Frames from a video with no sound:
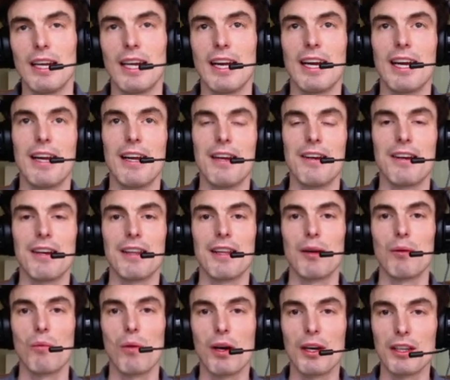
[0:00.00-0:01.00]
And
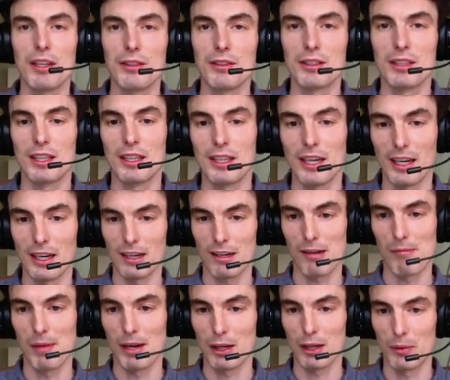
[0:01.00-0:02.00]
they want to use the data
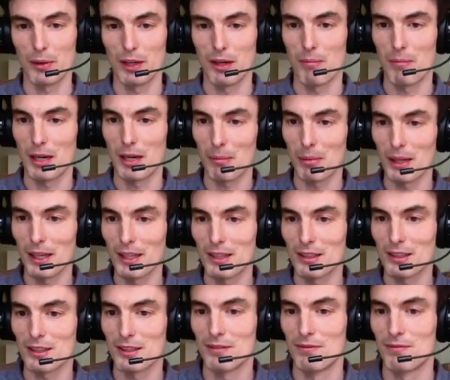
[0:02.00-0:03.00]
to make Twitter a better
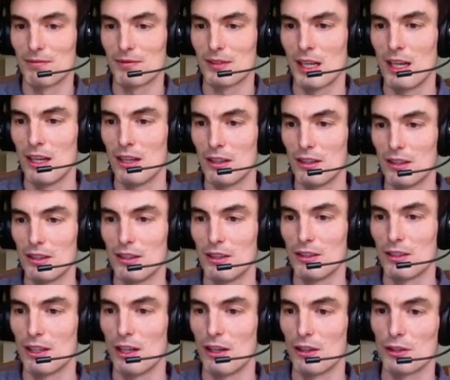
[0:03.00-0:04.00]
place.
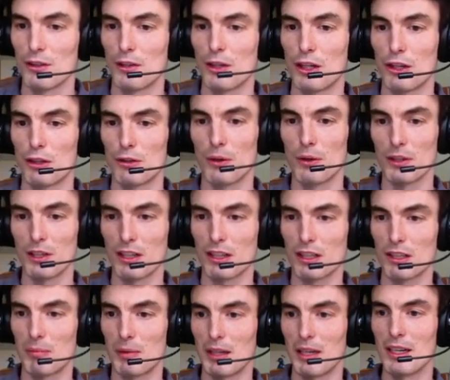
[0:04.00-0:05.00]
You can also control your
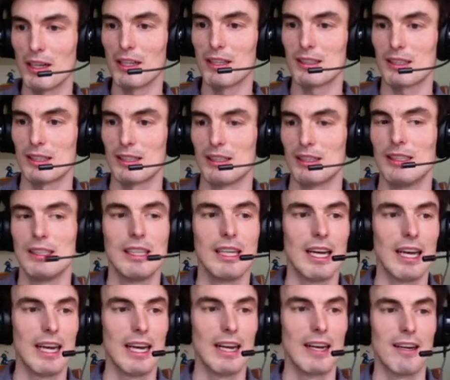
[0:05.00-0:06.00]
experience
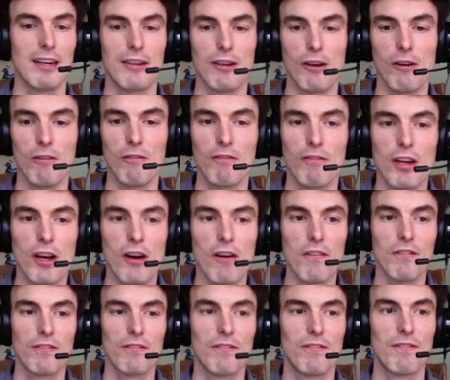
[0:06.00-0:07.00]
and don't
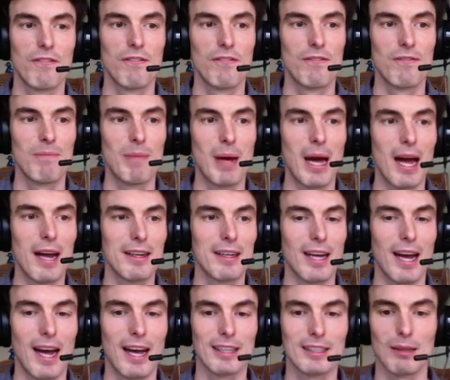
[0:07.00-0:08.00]
feel bad
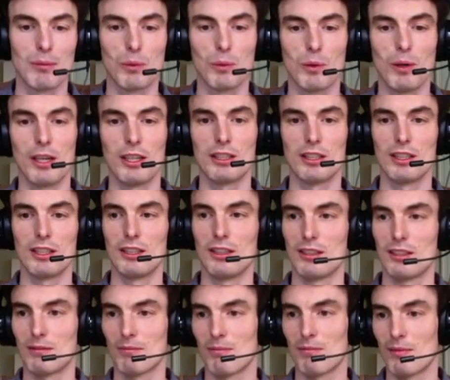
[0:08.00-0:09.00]
to ask them
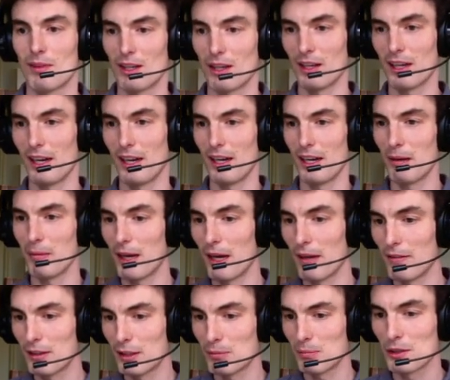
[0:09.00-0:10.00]
questions. Okay, here we
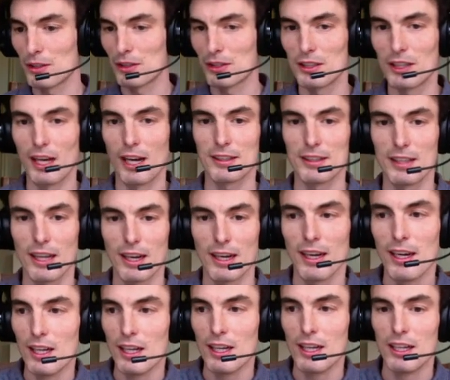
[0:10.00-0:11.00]
have this person asking,
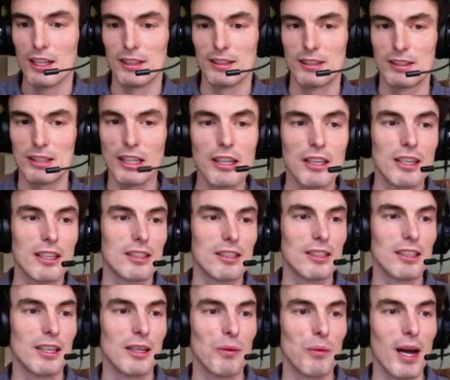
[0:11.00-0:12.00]

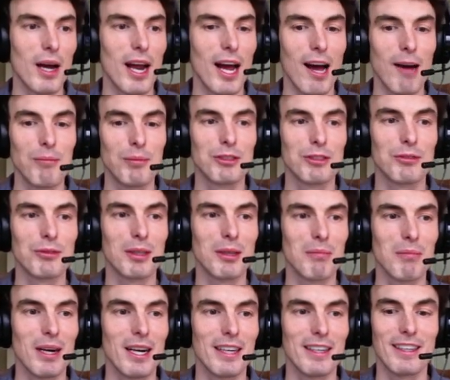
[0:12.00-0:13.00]
seriously, what happens
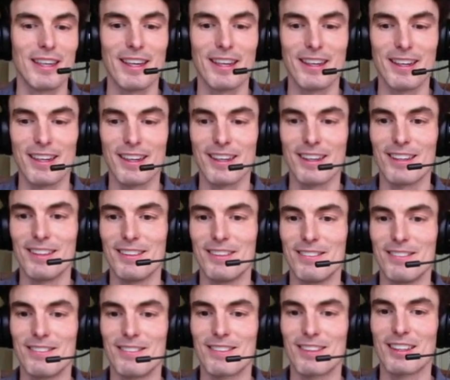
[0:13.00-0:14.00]
with my data?
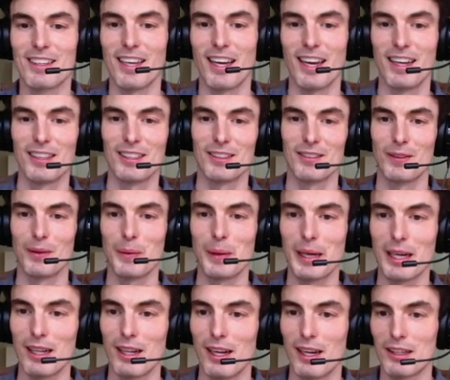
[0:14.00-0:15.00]
Okay, so what do
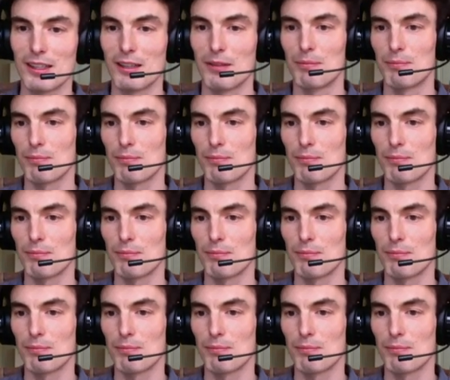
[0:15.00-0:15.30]
we collect?